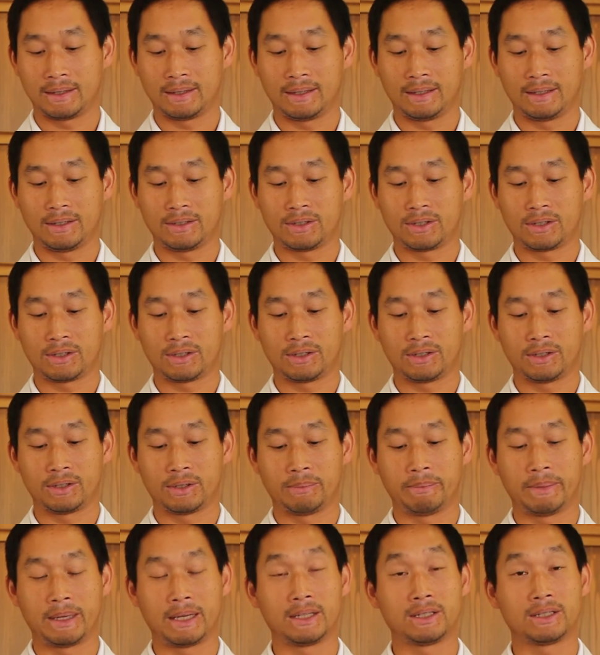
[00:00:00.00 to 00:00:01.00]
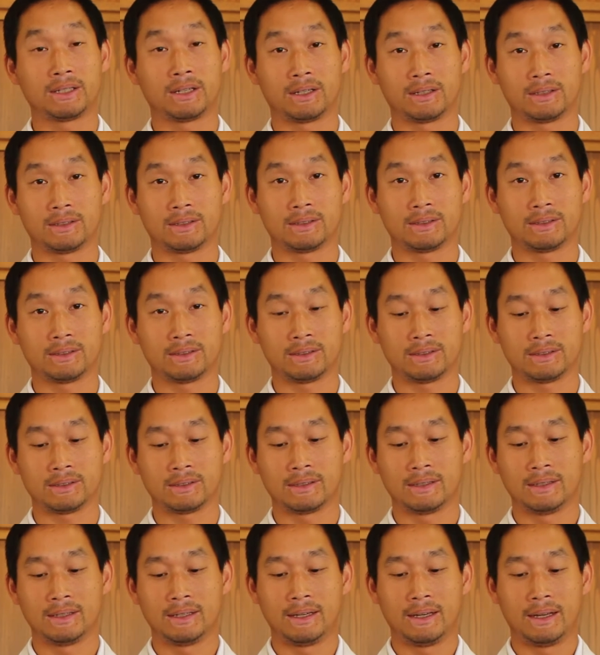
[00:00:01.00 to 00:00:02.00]
These are your metatarsals
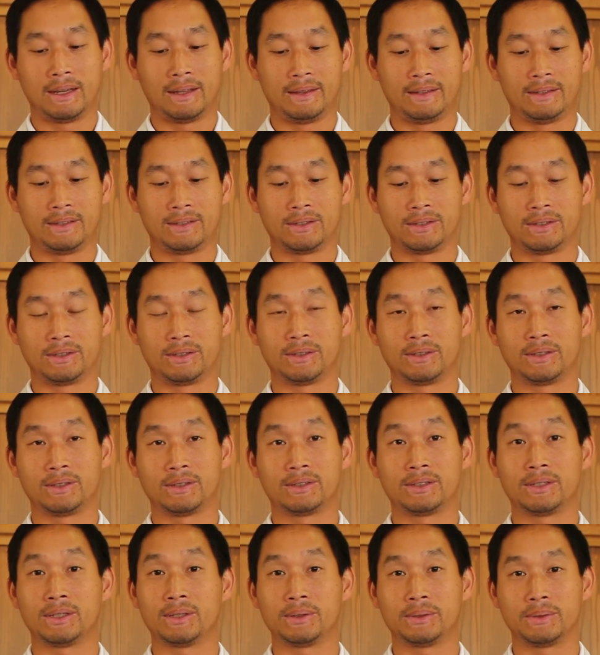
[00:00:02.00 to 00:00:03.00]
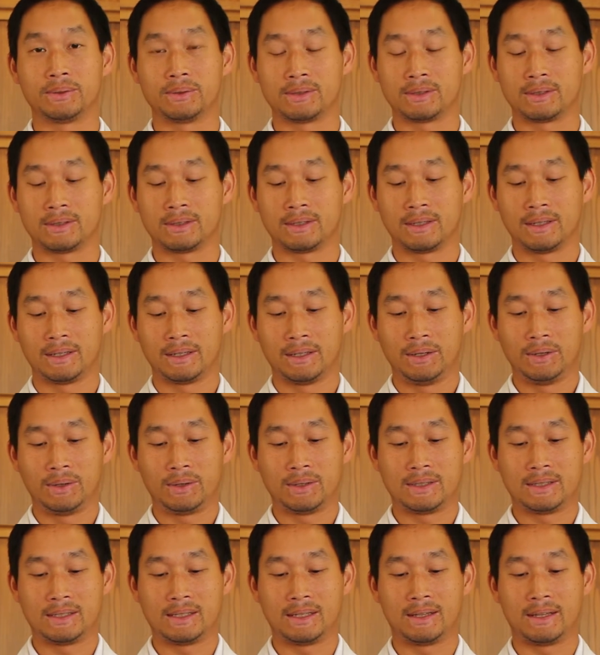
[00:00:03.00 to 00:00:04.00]
and these are your toes. You
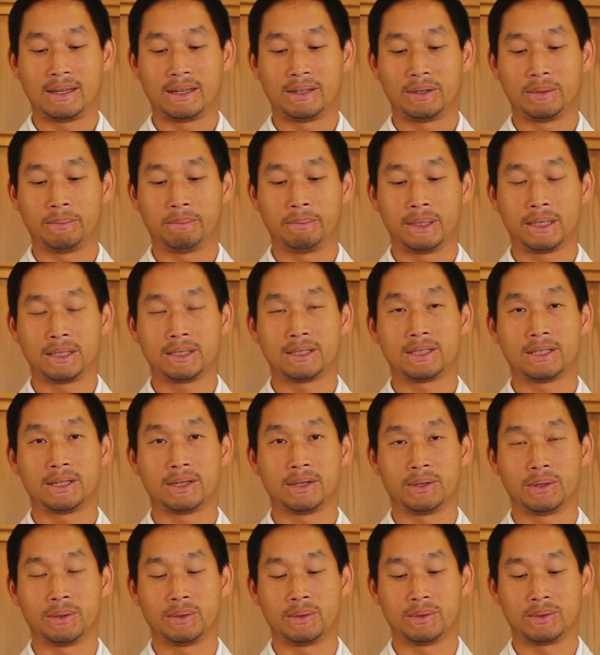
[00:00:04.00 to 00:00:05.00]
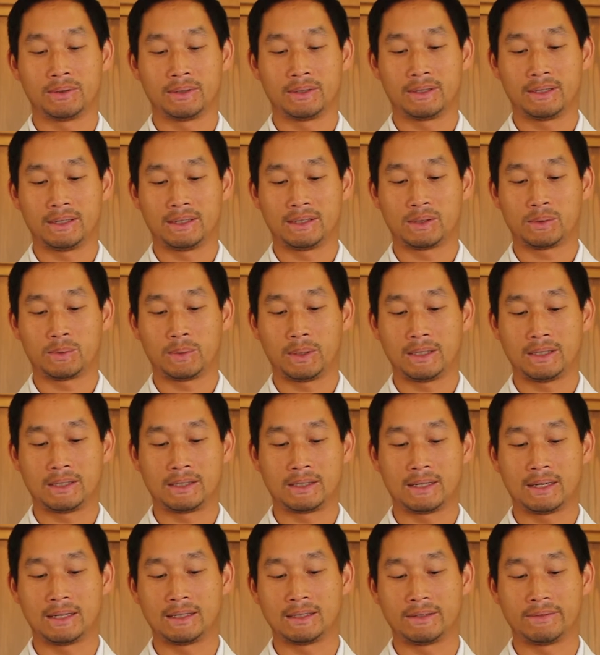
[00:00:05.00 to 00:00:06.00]
can see that your big toe is twice
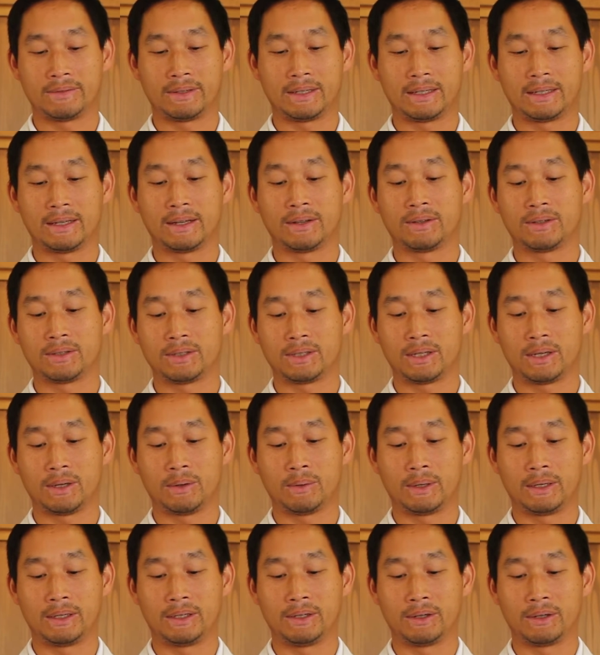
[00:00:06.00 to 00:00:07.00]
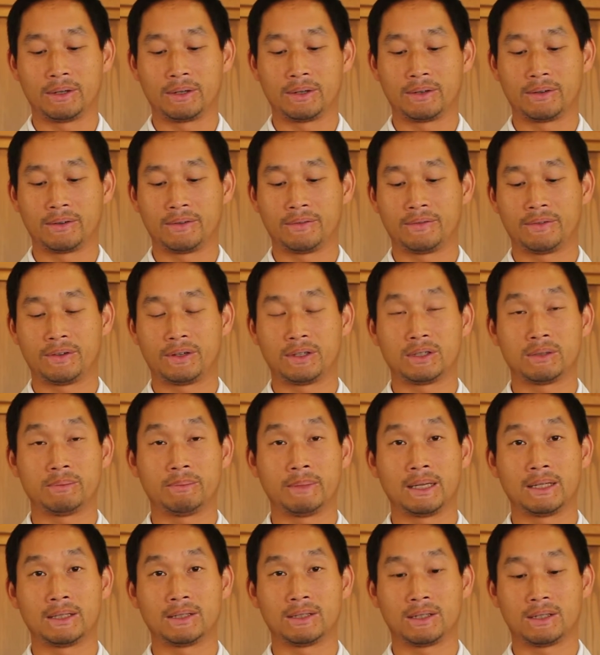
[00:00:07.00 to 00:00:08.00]
the size of any other toe and your first
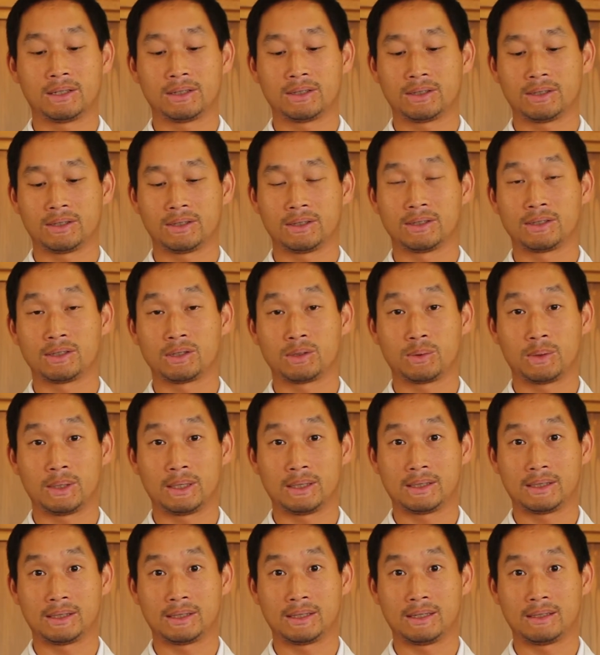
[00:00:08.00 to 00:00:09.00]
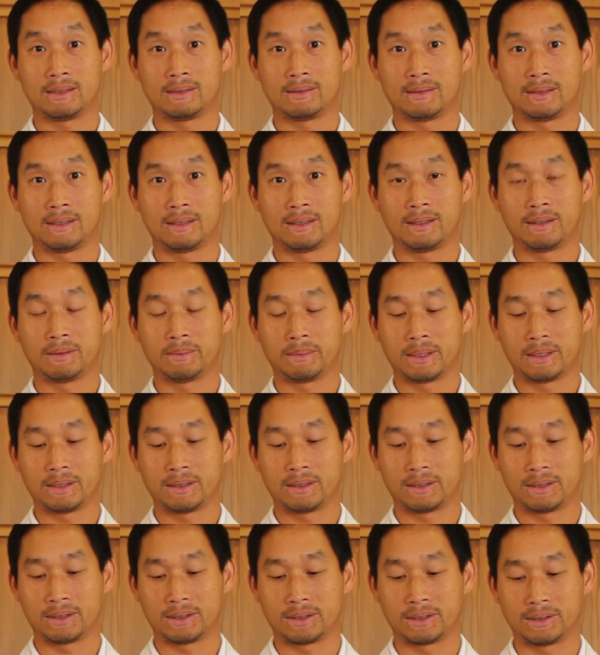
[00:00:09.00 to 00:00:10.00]
metatarsal is twice the size of any other
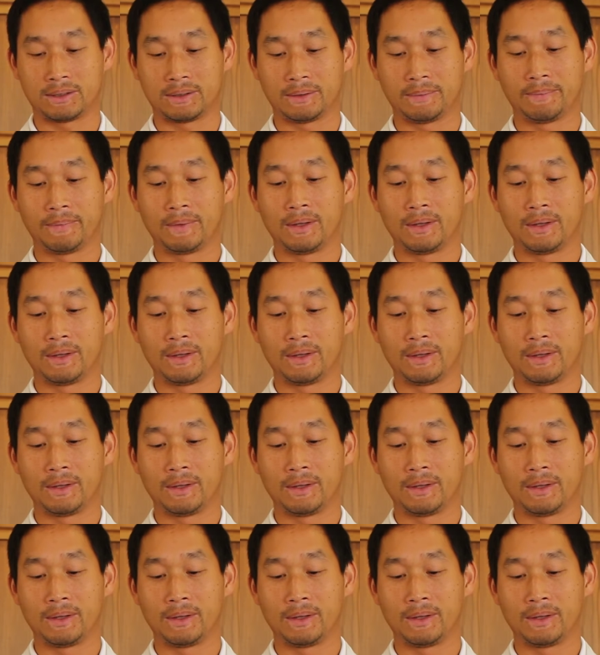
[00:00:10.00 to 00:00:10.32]
metatarsal.